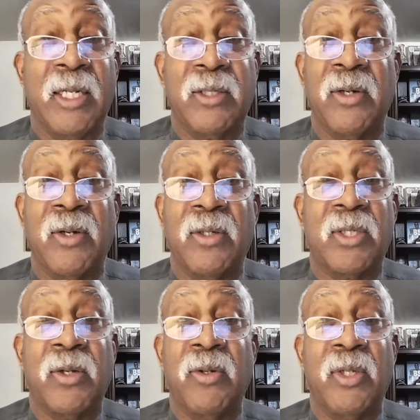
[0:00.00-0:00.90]
and so
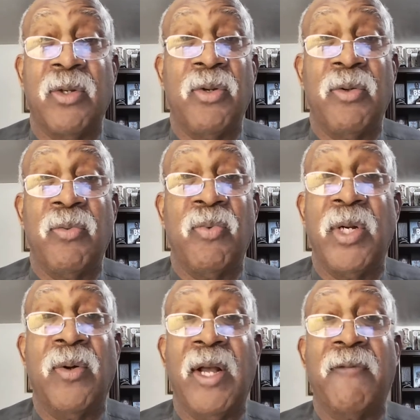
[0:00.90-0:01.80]
So you,
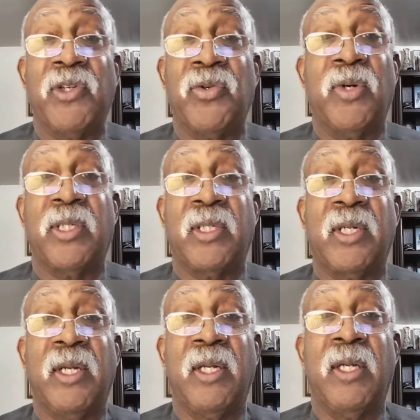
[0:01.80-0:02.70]
we don't have a choice.
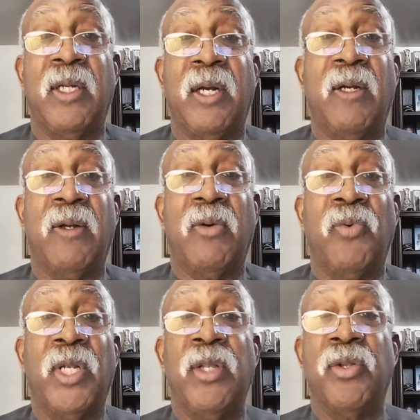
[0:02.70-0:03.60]
Huh?
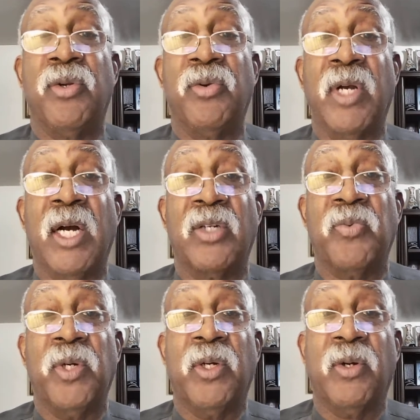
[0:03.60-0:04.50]
We either do
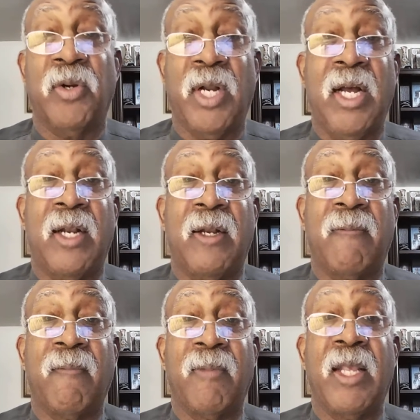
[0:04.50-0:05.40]
God's will or not.
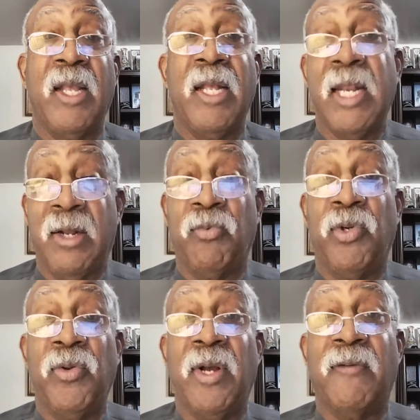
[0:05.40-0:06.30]
Hmm? Now
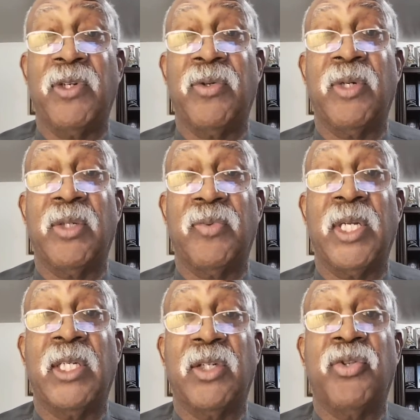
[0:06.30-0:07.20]
we do have a choice.
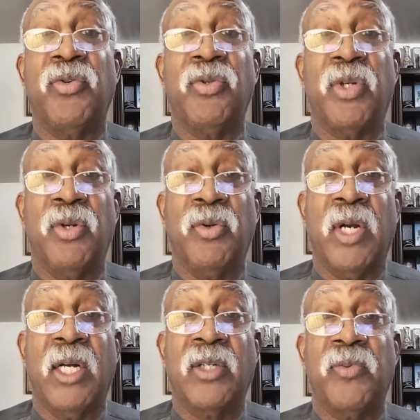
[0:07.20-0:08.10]
We get to choose to
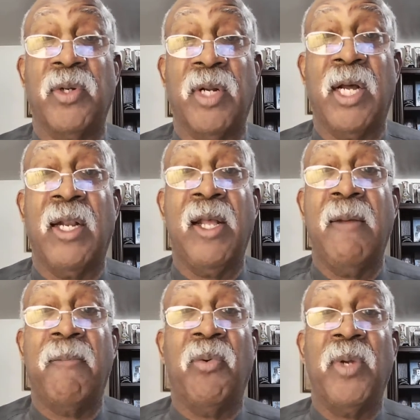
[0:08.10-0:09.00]
do God's will or not.
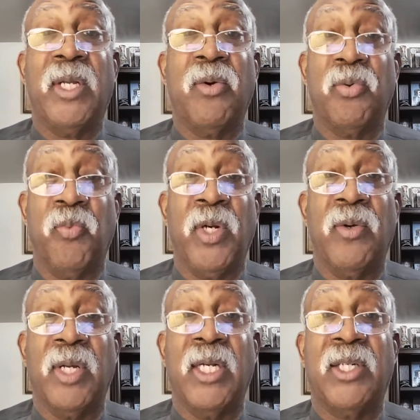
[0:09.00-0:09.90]
But we go, we
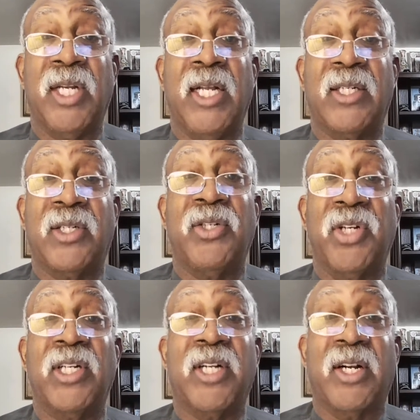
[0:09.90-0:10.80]
don't get a chance to
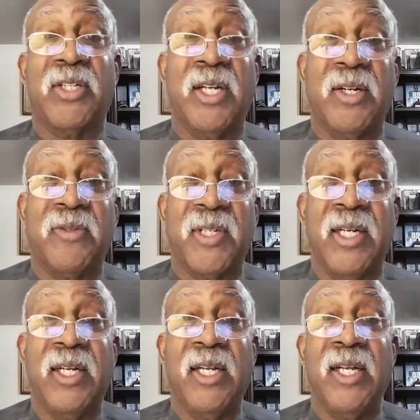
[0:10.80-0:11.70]
judge ourselves.
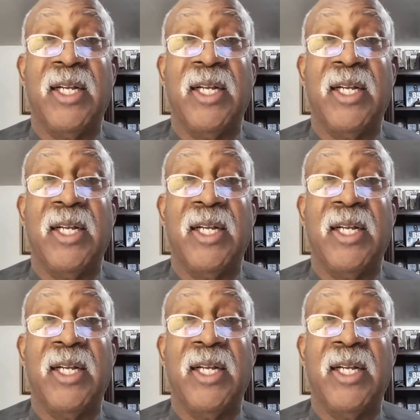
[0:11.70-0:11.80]
Huh?